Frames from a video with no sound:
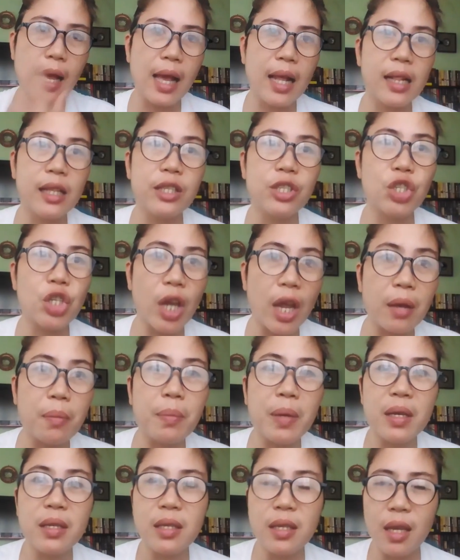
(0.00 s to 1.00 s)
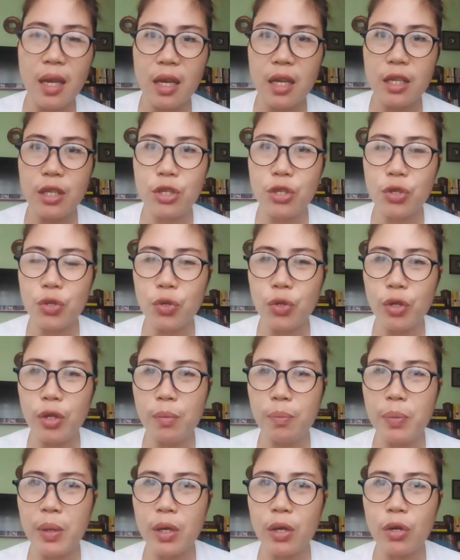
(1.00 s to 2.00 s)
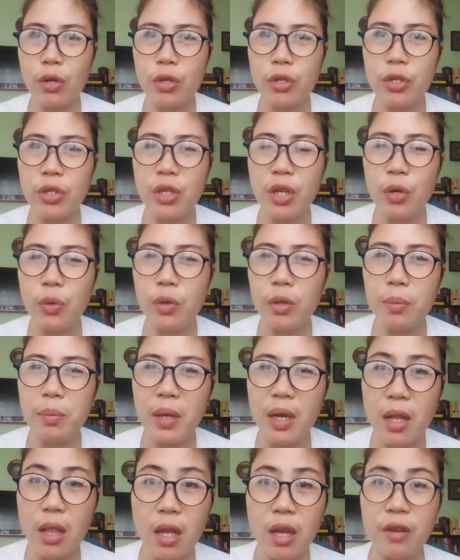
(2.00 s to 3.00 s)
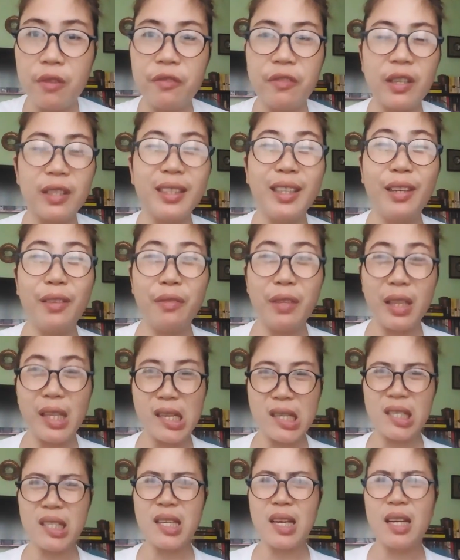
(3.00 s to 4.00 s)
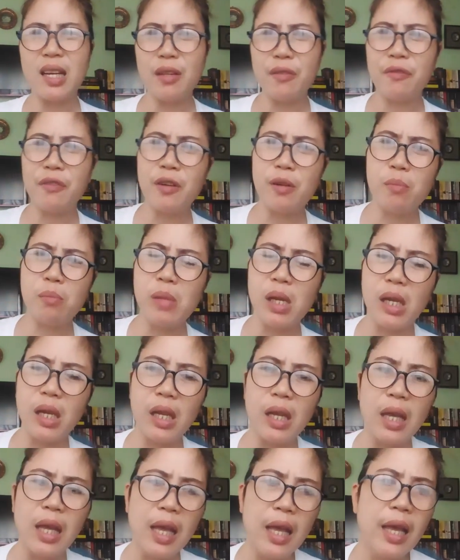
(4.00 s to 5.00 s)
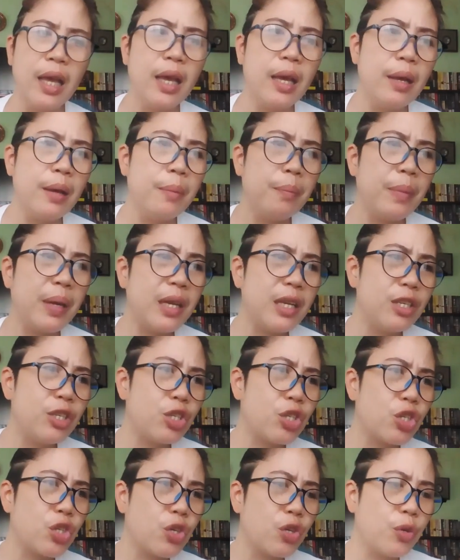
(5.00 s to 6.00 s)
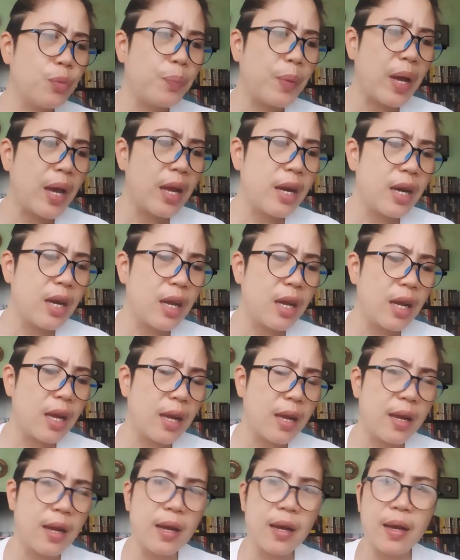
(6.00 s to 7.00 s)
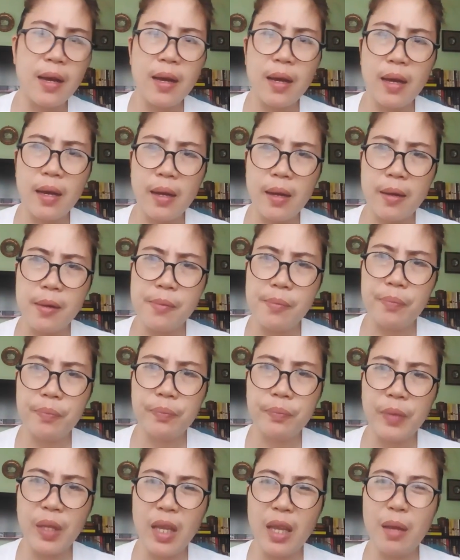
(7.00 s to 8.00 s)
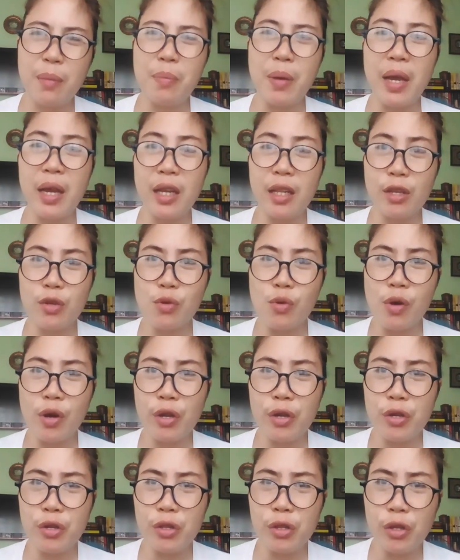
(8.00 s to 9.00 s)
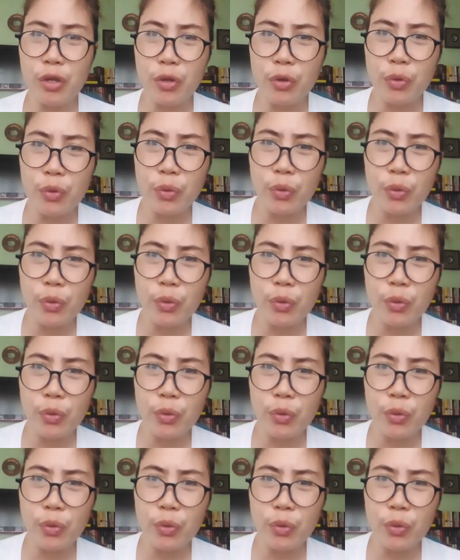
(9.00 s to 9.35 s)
I'll check my schedule because there will be a lot of activities na rin for me. Medyo parang iibahin ko ngayon